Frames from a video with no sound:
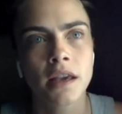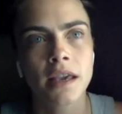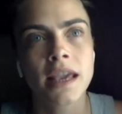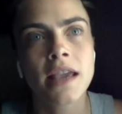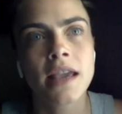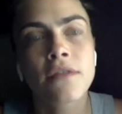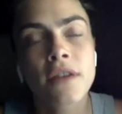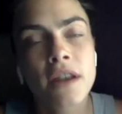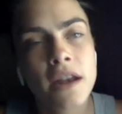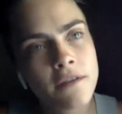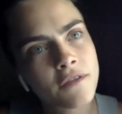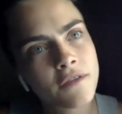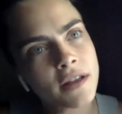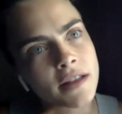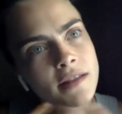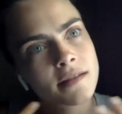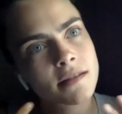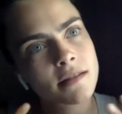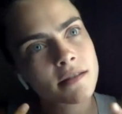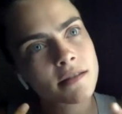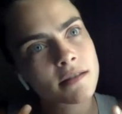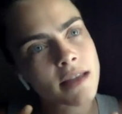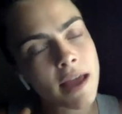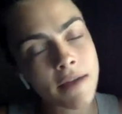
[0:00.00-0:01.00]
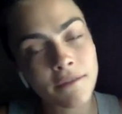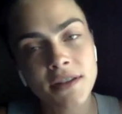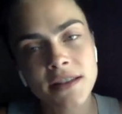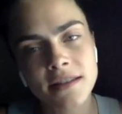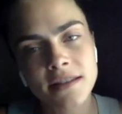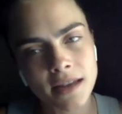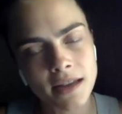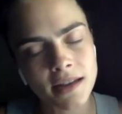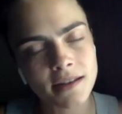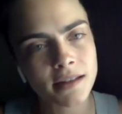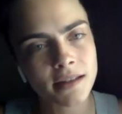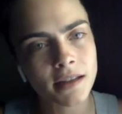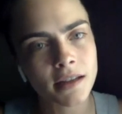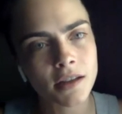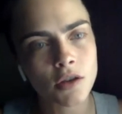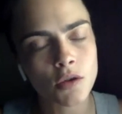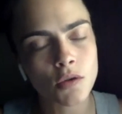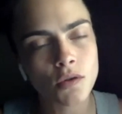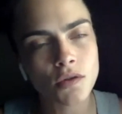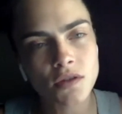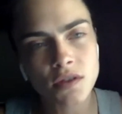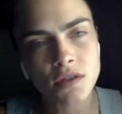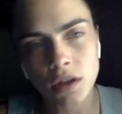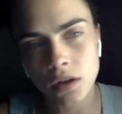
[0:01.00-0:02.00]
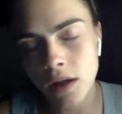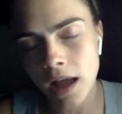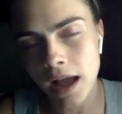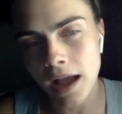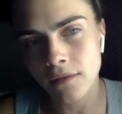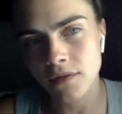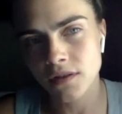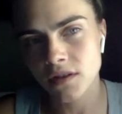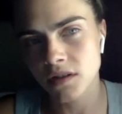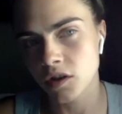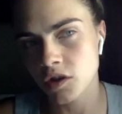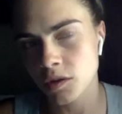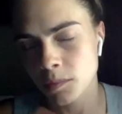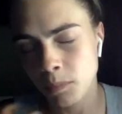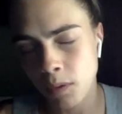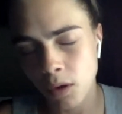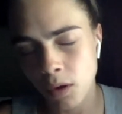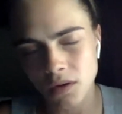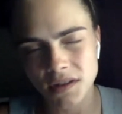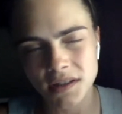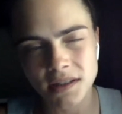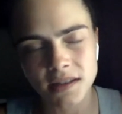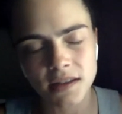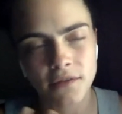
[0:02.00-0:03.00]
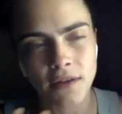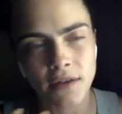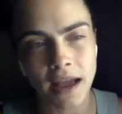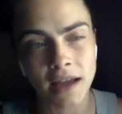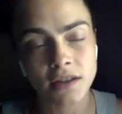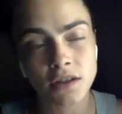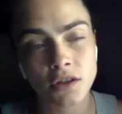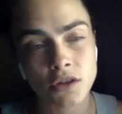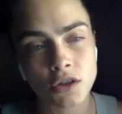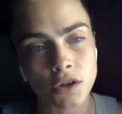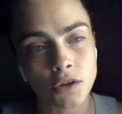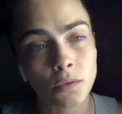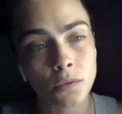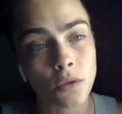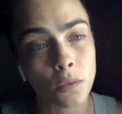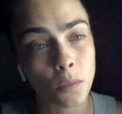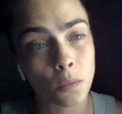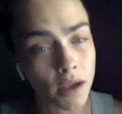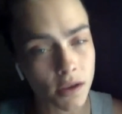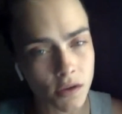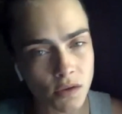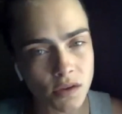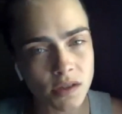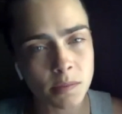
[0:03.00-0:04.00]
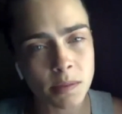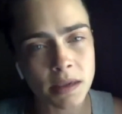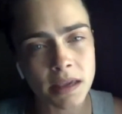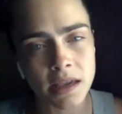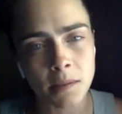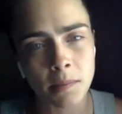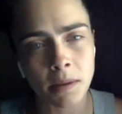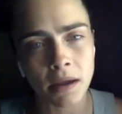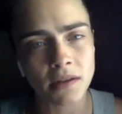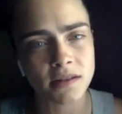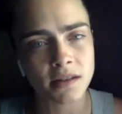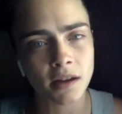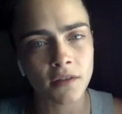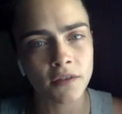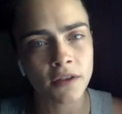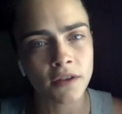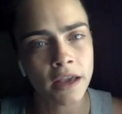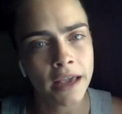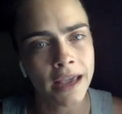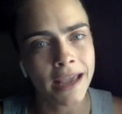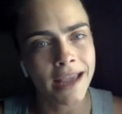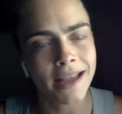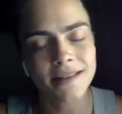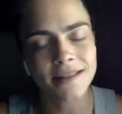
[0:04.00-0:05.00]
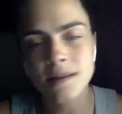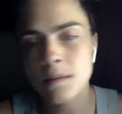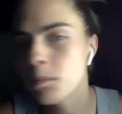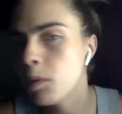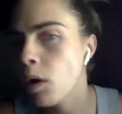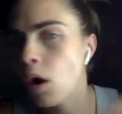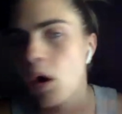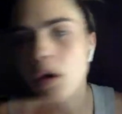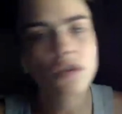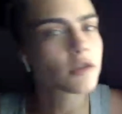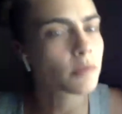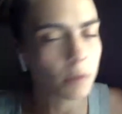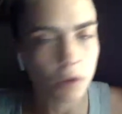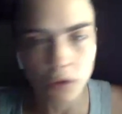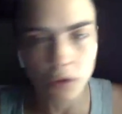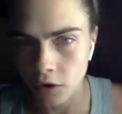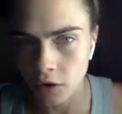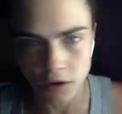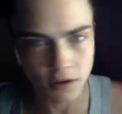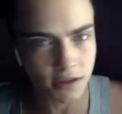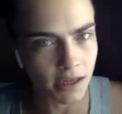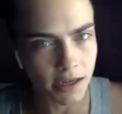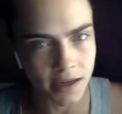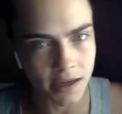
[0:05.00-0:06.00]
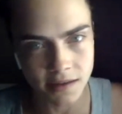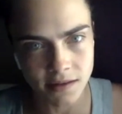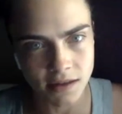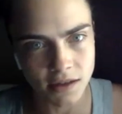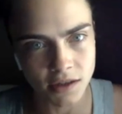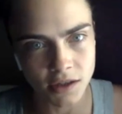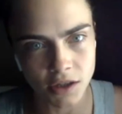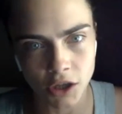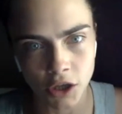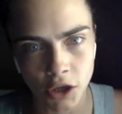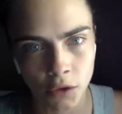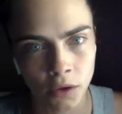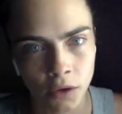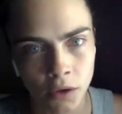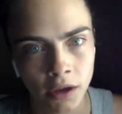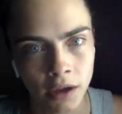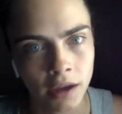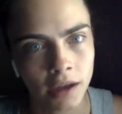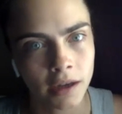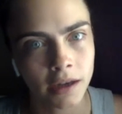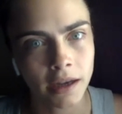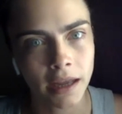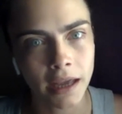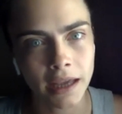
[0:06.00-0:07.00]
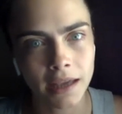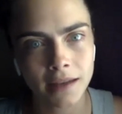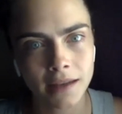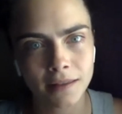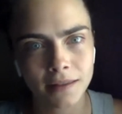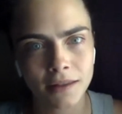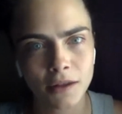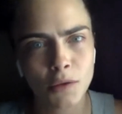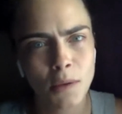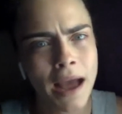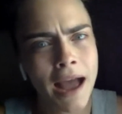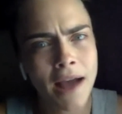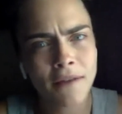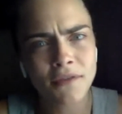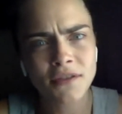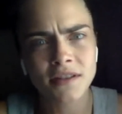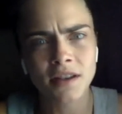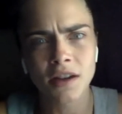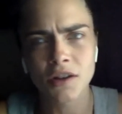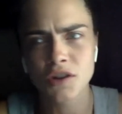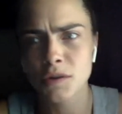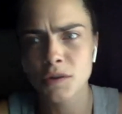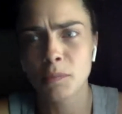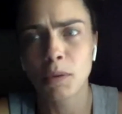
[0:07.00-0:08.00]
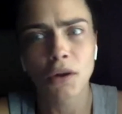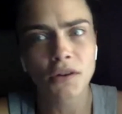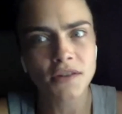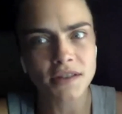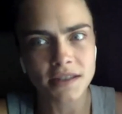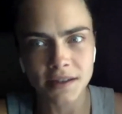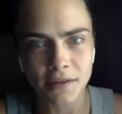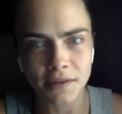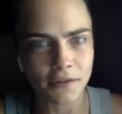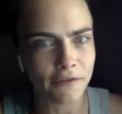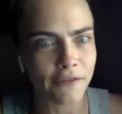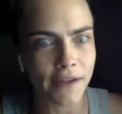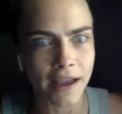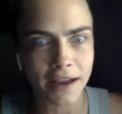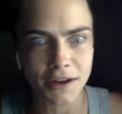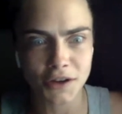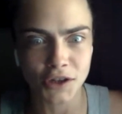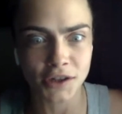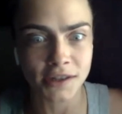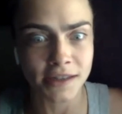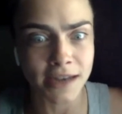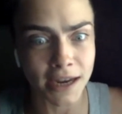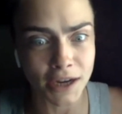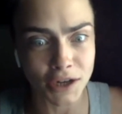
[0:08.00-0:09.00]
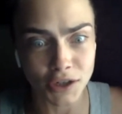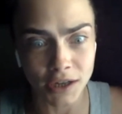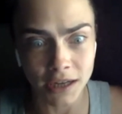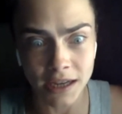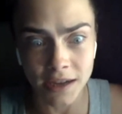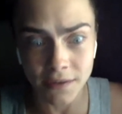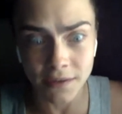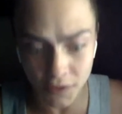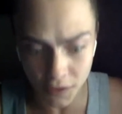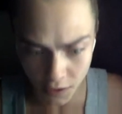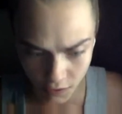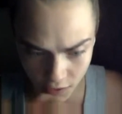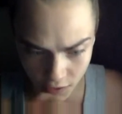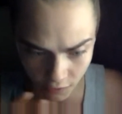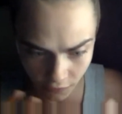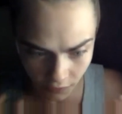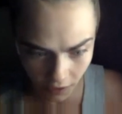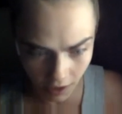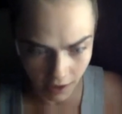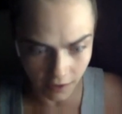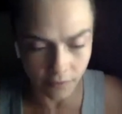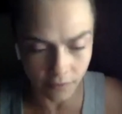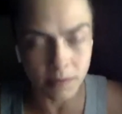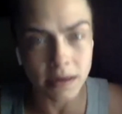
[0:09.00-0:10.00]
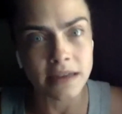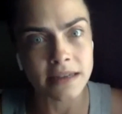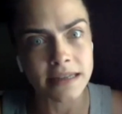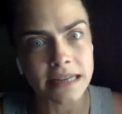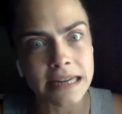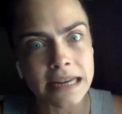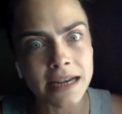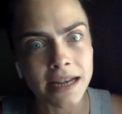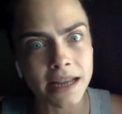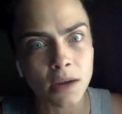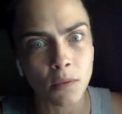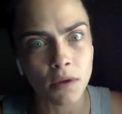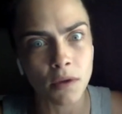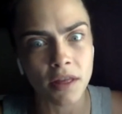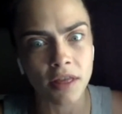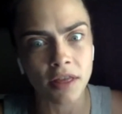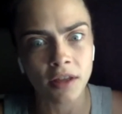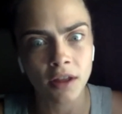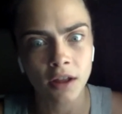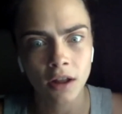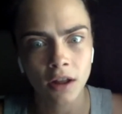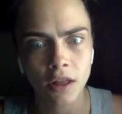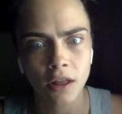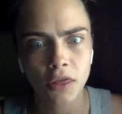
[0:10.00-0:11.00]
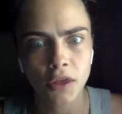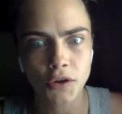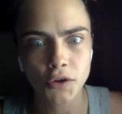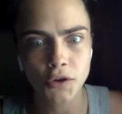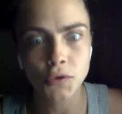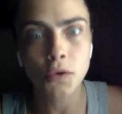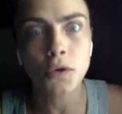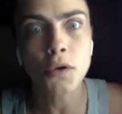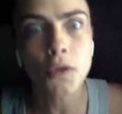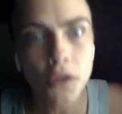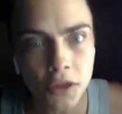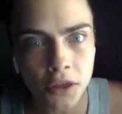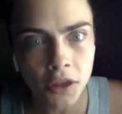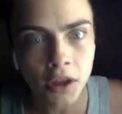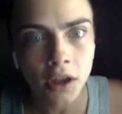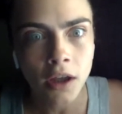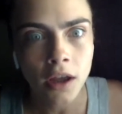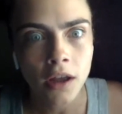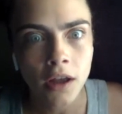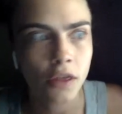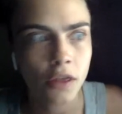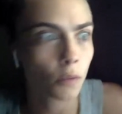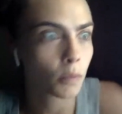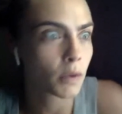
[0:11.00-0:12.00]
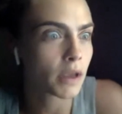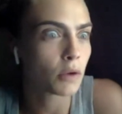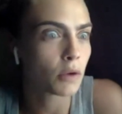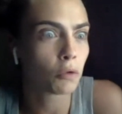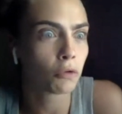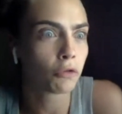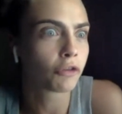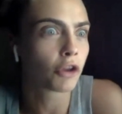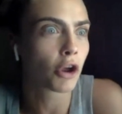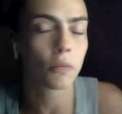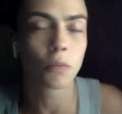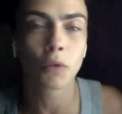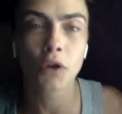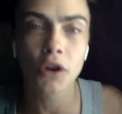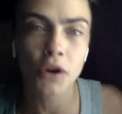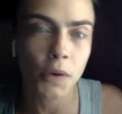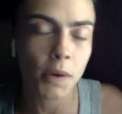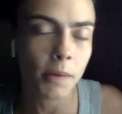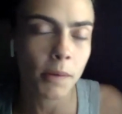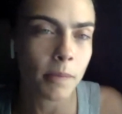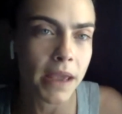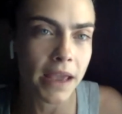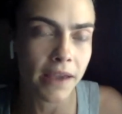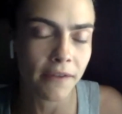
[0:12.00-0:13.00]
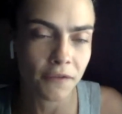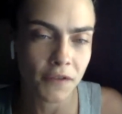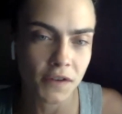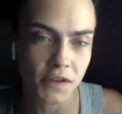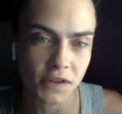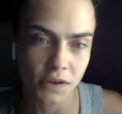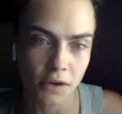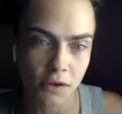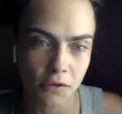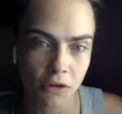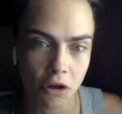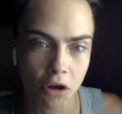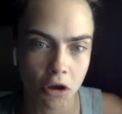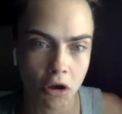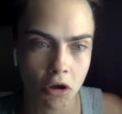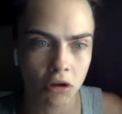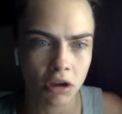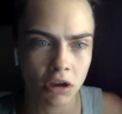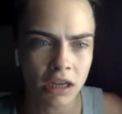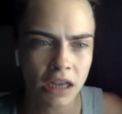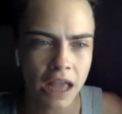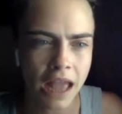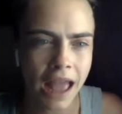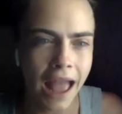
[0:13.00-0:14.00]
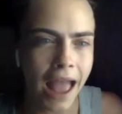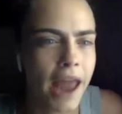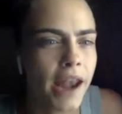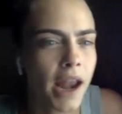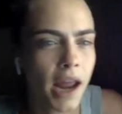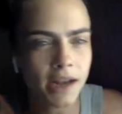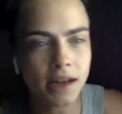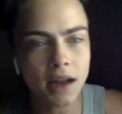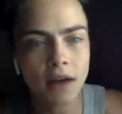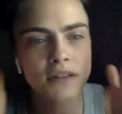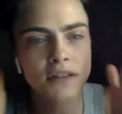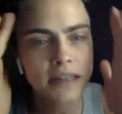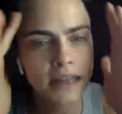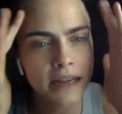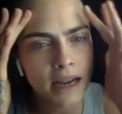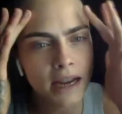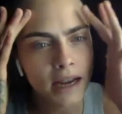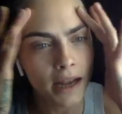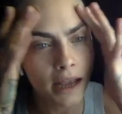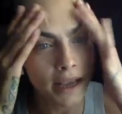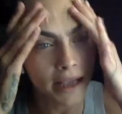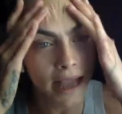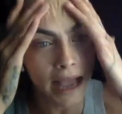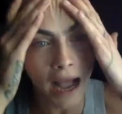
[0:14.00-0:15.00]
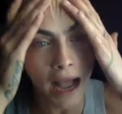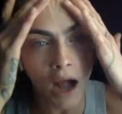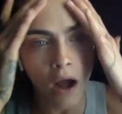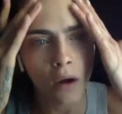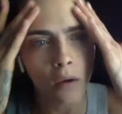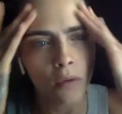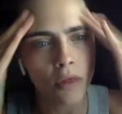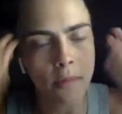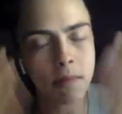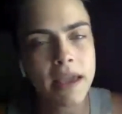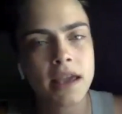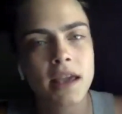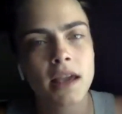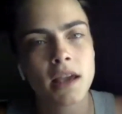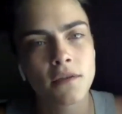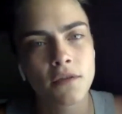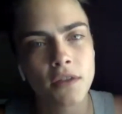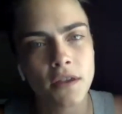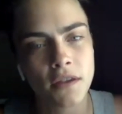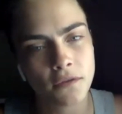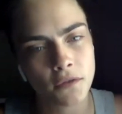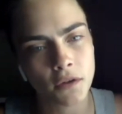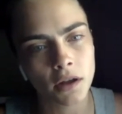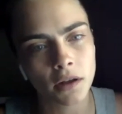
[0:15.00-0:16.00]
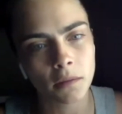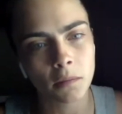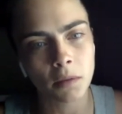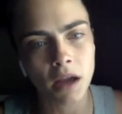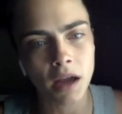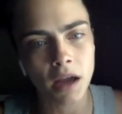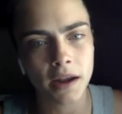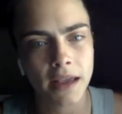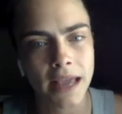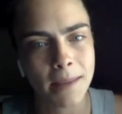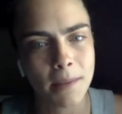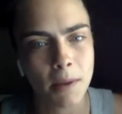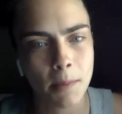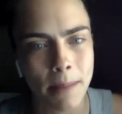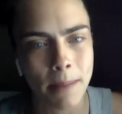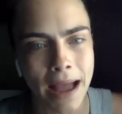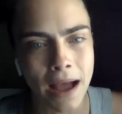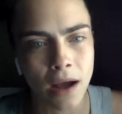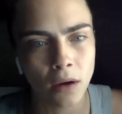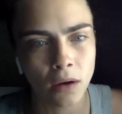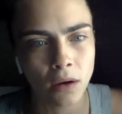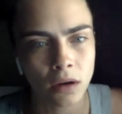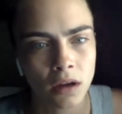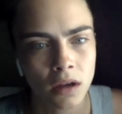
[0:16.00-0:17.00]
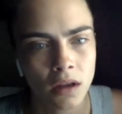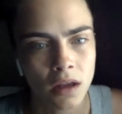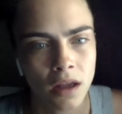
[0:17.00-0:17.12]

Even if it's devastating, you still have such a positive attitude. The way you speak about stuff, it's impossible not to listen to you. Like, you have such a positive, infectious nature, even though you've kind of been dealing with the truth that we all don't want to admit for so long. And I'd love to hear like how the making of this film kind of came about,